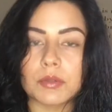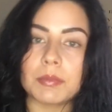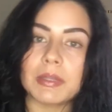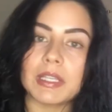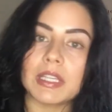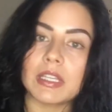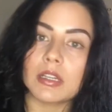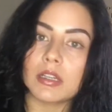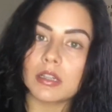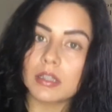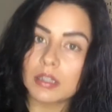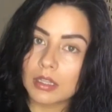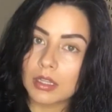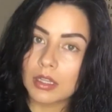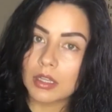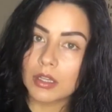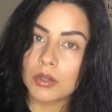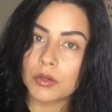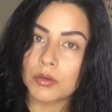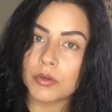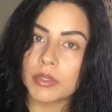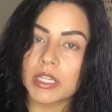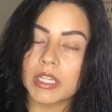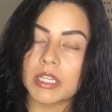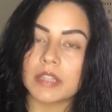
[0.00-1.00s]
to be
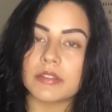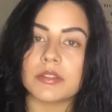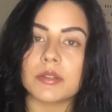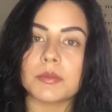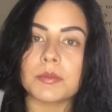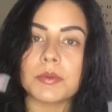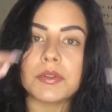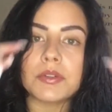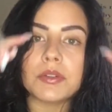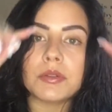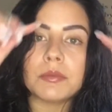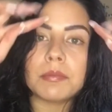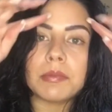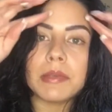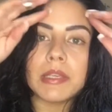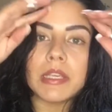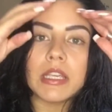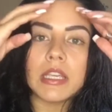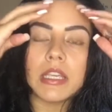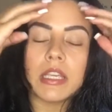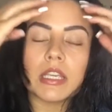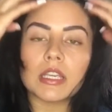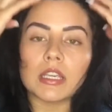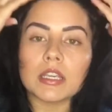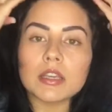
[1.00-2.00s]
glowy, it's supposed to
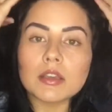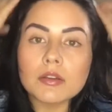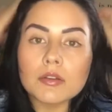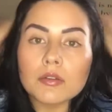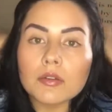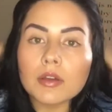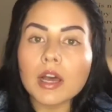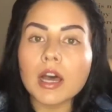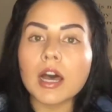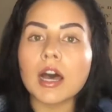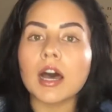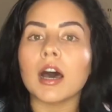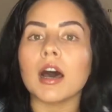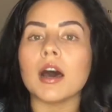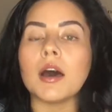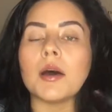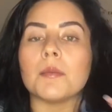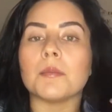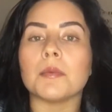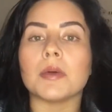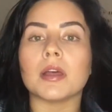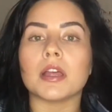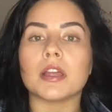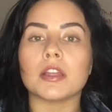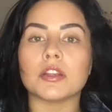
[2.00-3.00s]
be
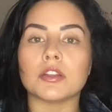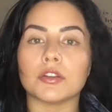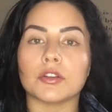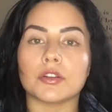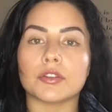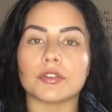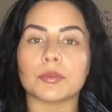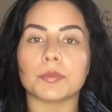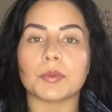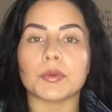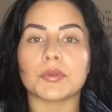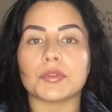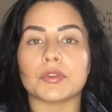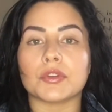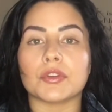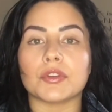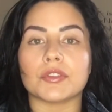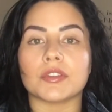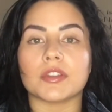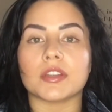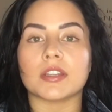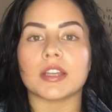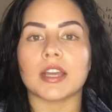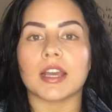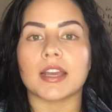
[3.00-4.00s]
you're supposed to
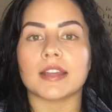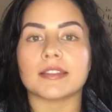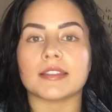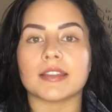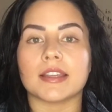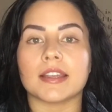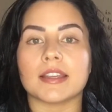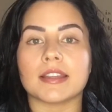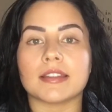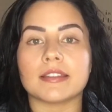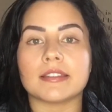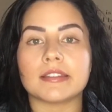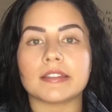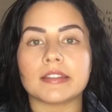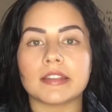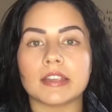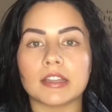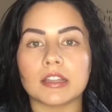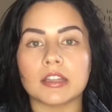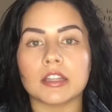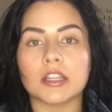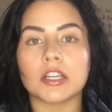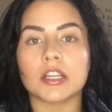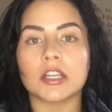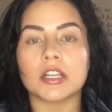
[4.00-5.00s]
use it as a
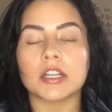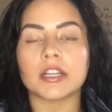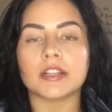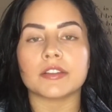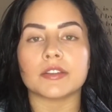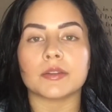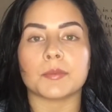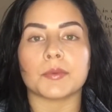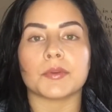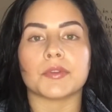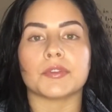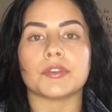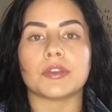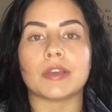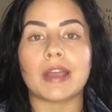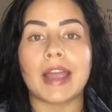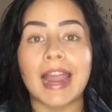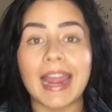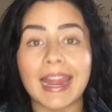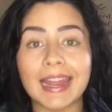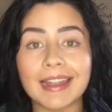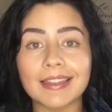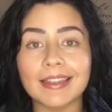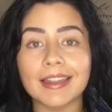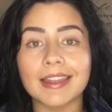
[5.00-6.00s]
concealer, it's supposed to
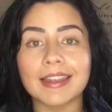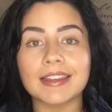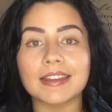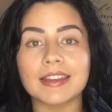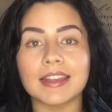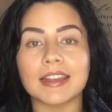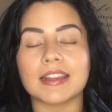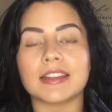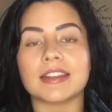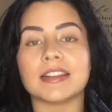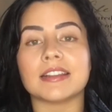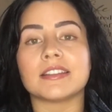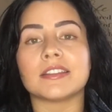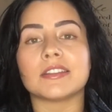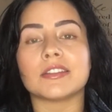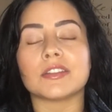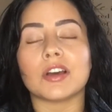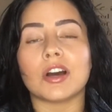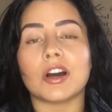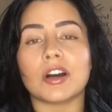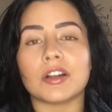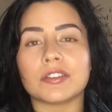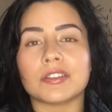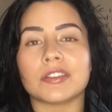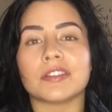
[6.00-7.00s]
highlight, and it's
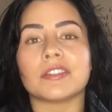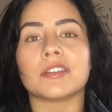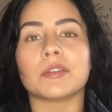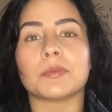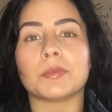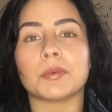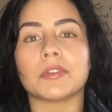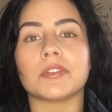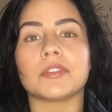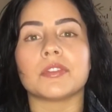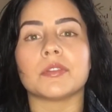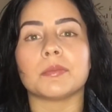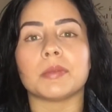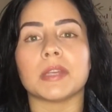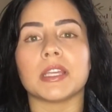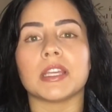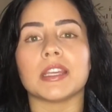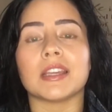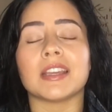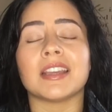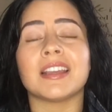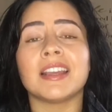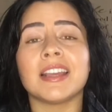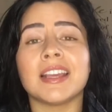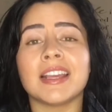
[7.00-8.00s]
also supposed to
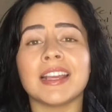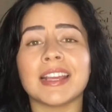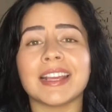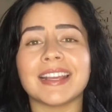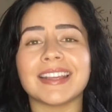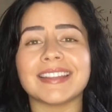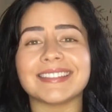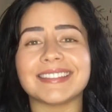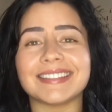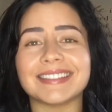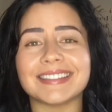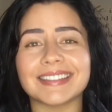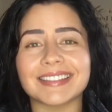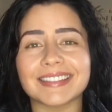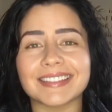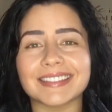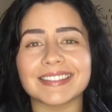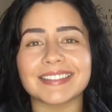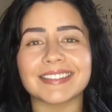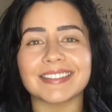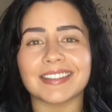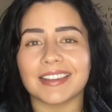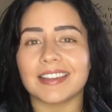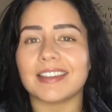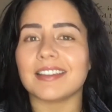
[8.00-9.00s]
be a
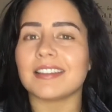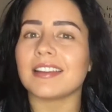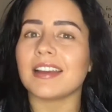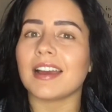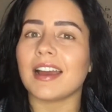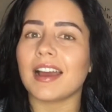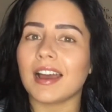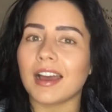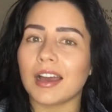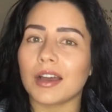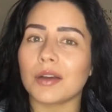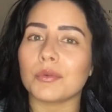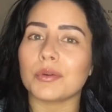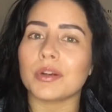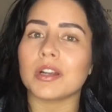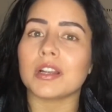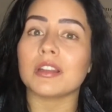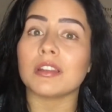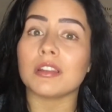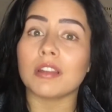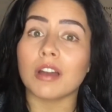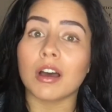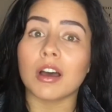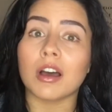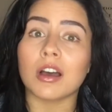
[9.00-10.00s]
16-hour
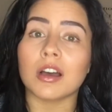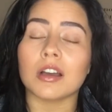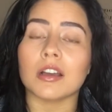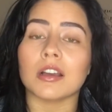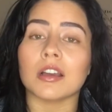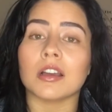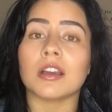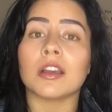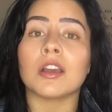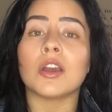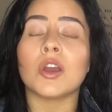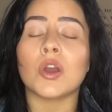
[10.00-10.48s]
long